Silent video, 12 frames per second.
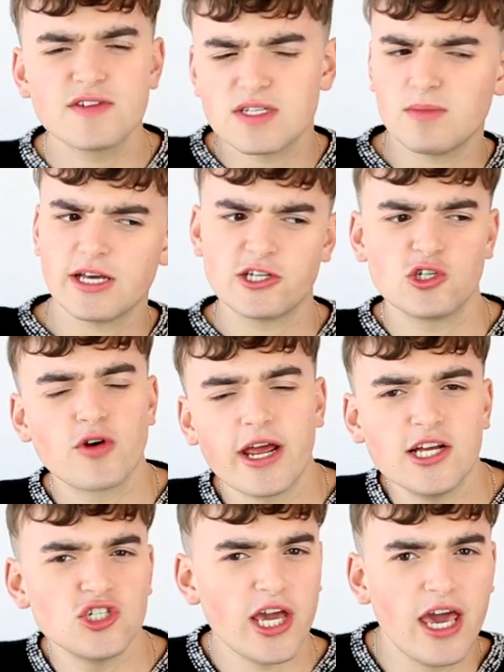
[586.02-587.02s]
of some like
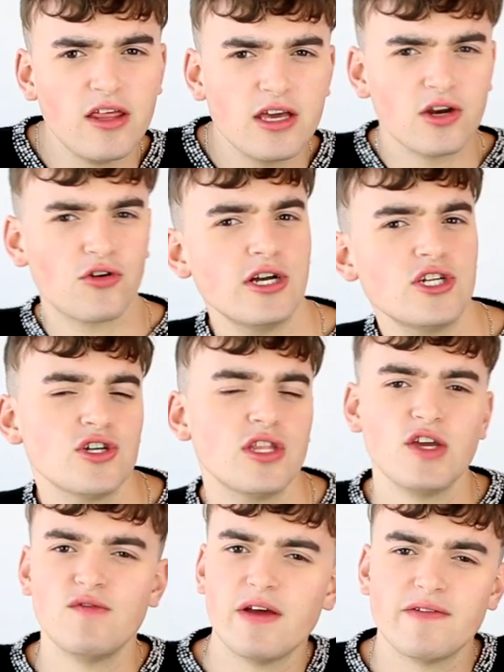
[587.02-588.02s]
strange alien creature
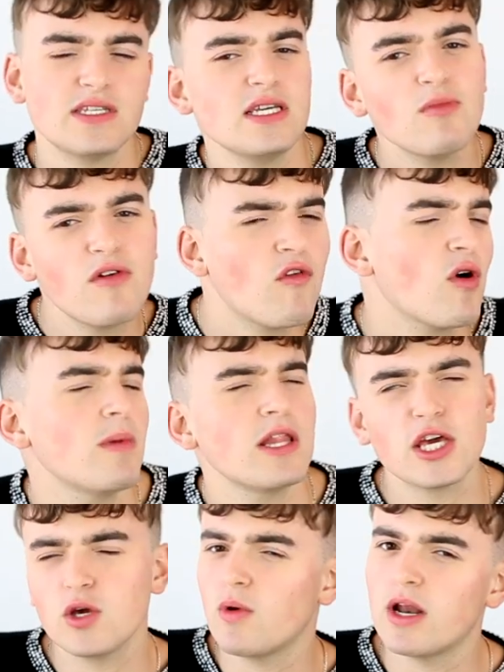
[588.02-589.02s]
that you've never seen before, but
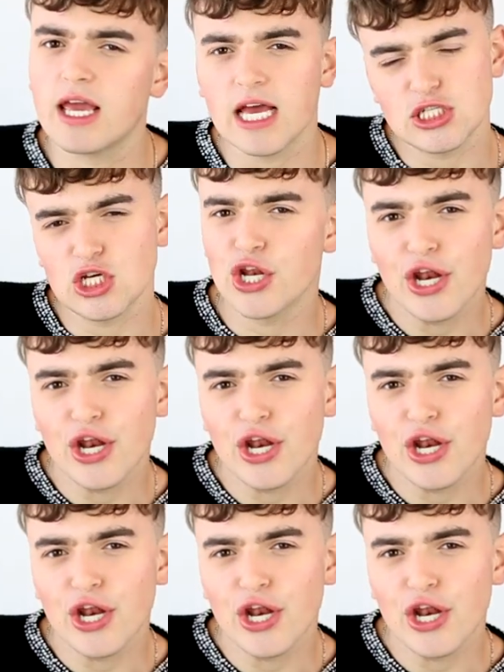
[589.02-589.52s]
like you want to get to